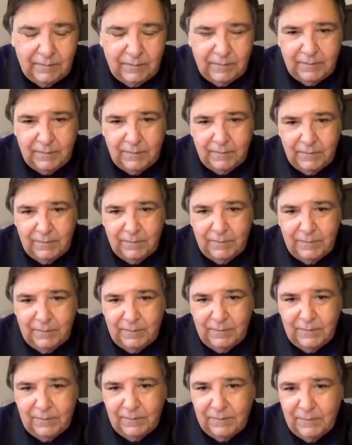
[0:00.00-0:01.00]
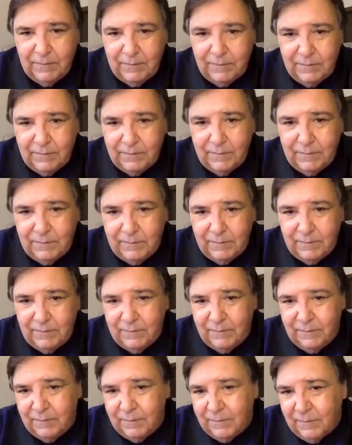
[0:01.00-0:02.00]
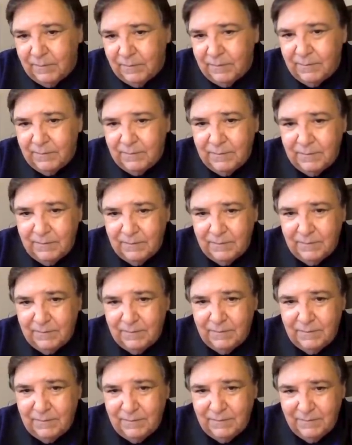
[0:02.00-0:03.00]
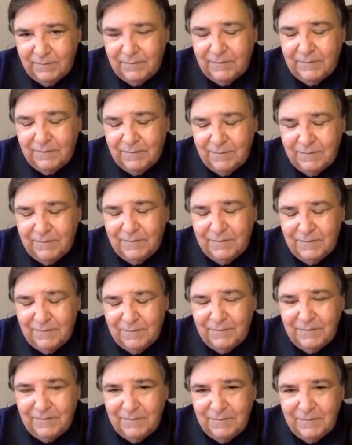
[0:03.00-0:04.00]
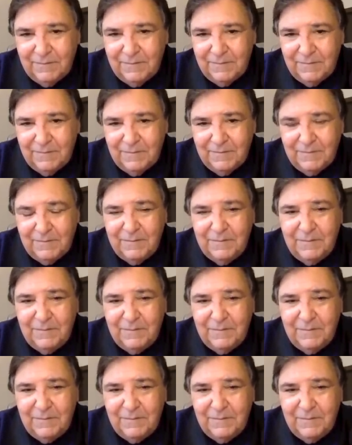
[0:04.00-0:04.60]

[no speech]